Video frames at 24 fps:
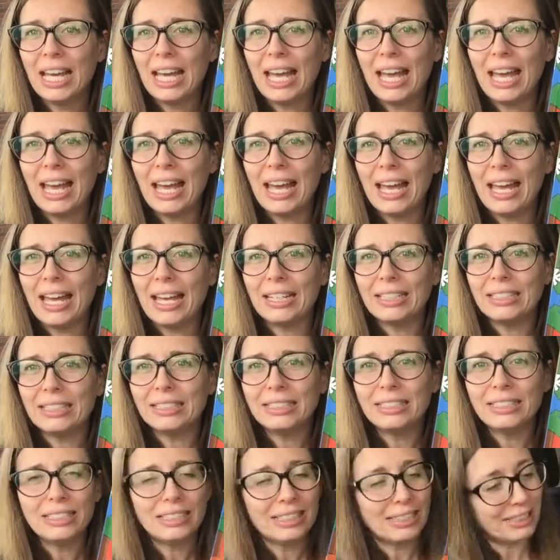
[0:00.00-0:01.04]

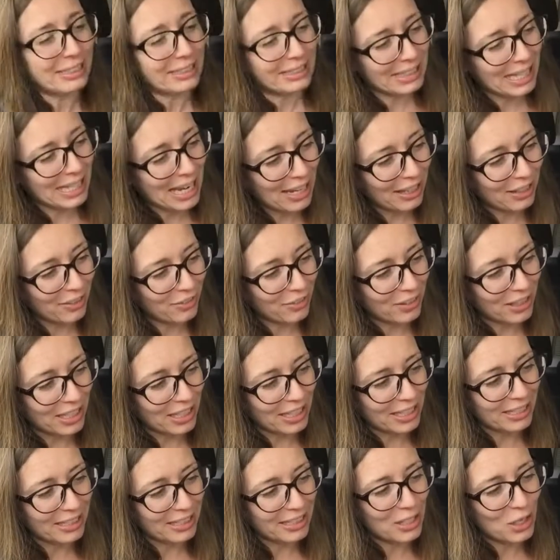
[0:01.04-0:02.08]
and
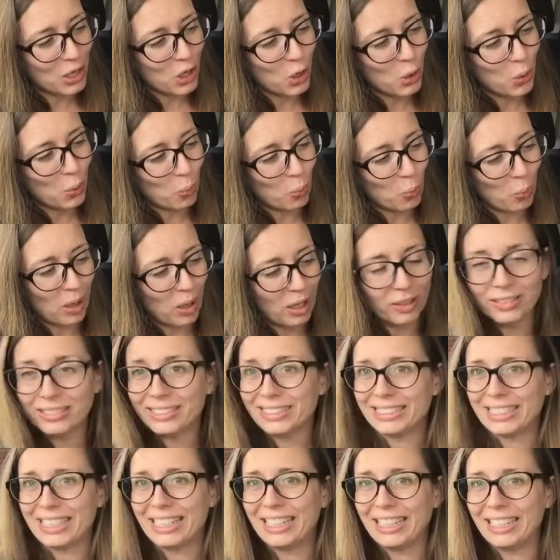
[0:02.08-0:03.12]
David
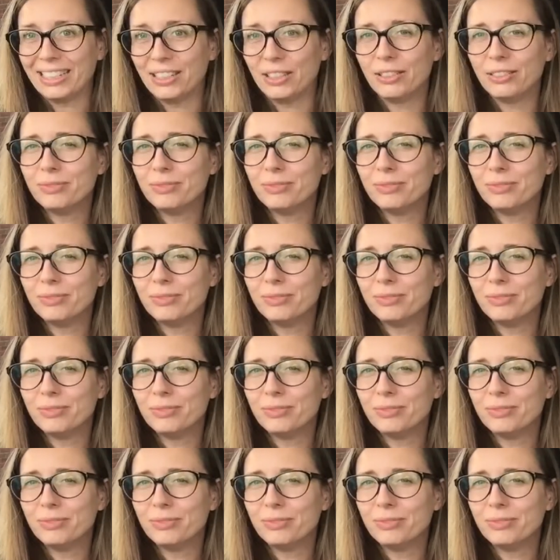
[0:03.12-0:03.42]
Walser.